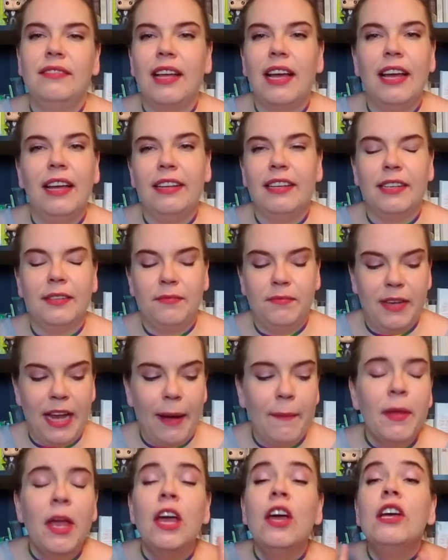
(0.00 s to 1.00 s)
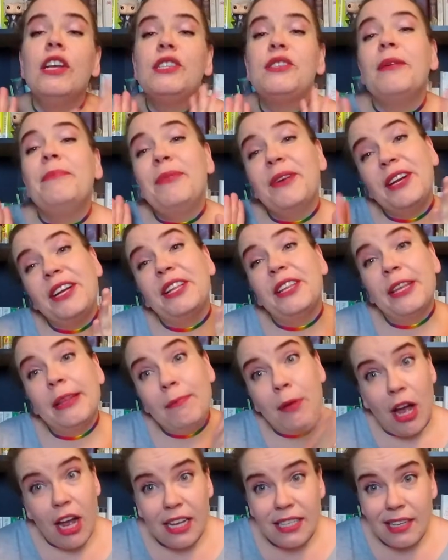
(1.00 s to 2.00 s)
I just, yeah. So I'm putting a little
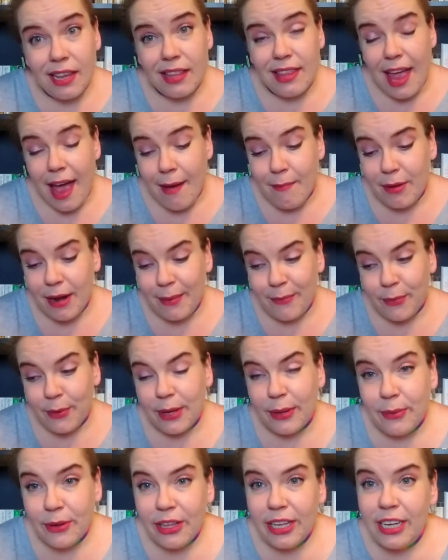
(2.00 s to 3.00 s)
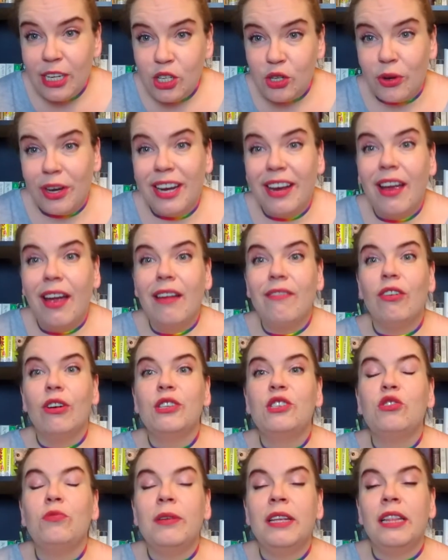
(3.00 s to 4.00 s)
pause on that, but I'm really, really enjoying it. I've
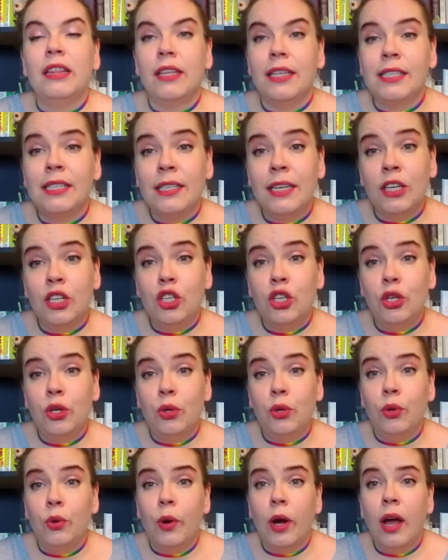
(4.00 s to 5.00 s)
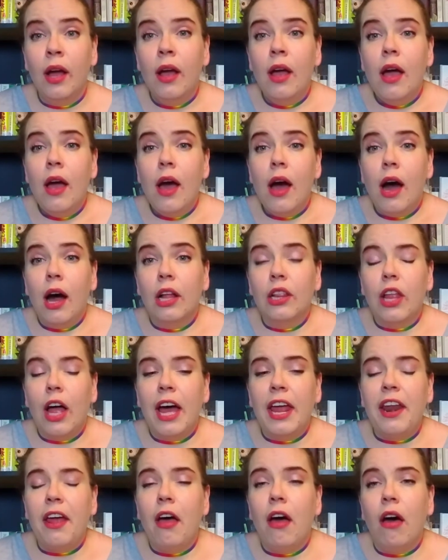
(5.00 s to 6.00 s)
also been listening to a
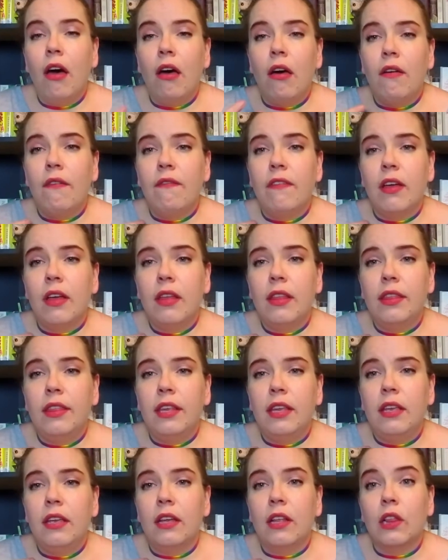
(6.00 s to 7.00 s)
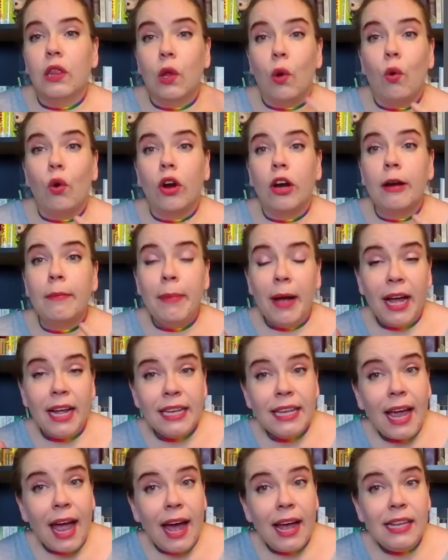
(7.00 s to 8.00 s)
lot of the Lore
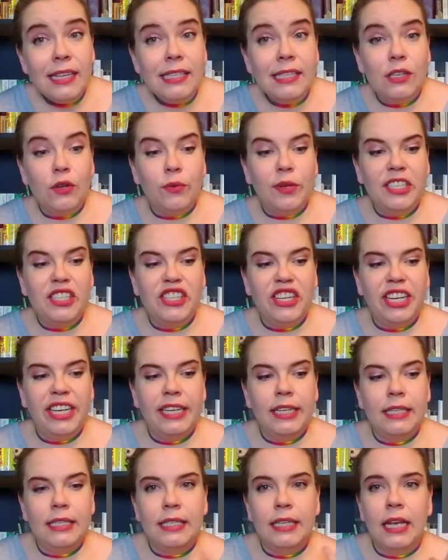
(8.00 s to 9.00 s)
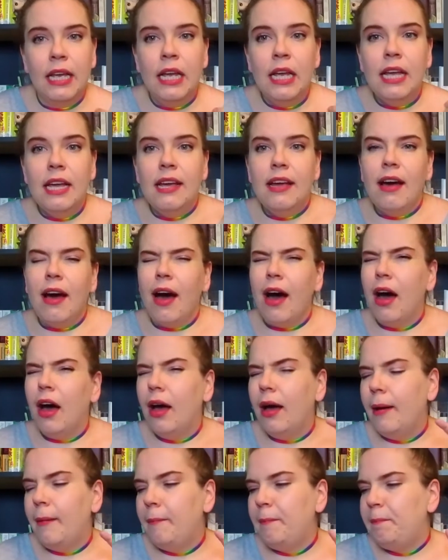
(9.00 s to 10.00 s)
podcast, which is
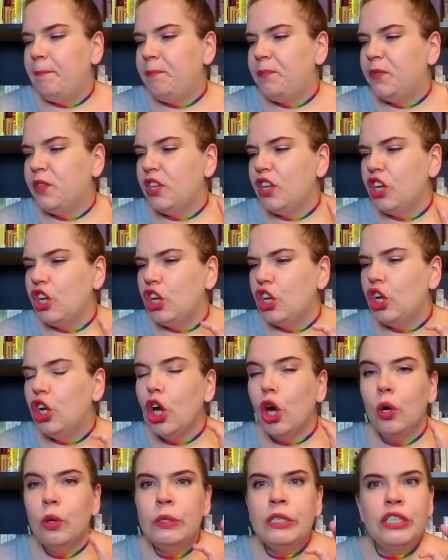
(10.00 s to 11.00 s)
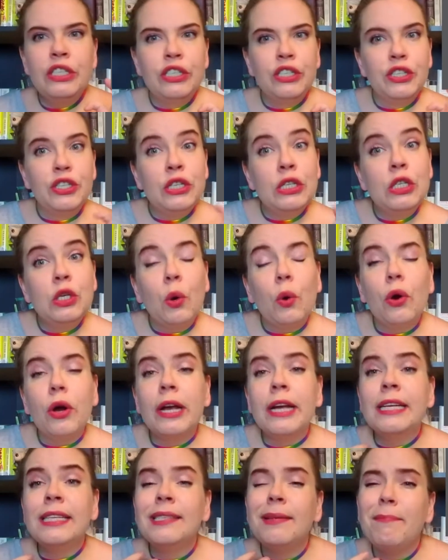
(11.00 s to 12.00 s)
um, ghost
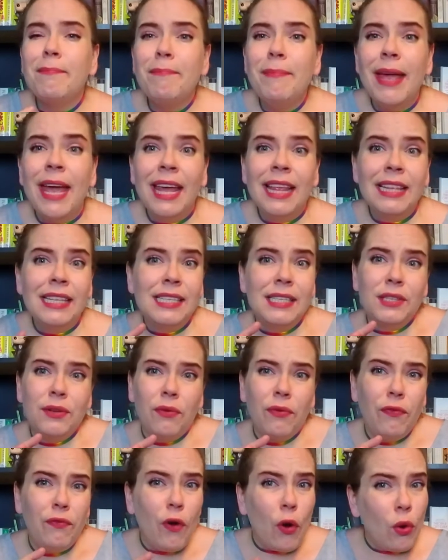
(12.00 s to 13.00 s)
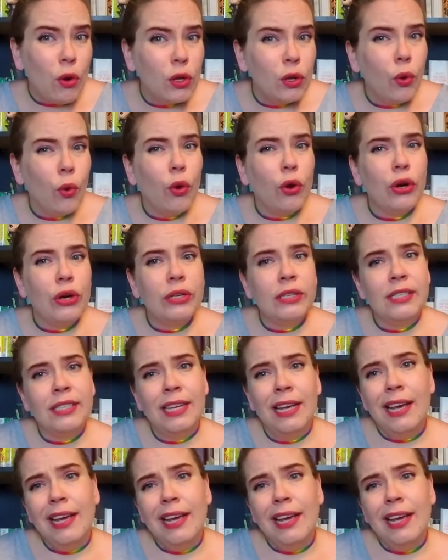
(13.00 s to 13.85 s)
stories, myths, folklores,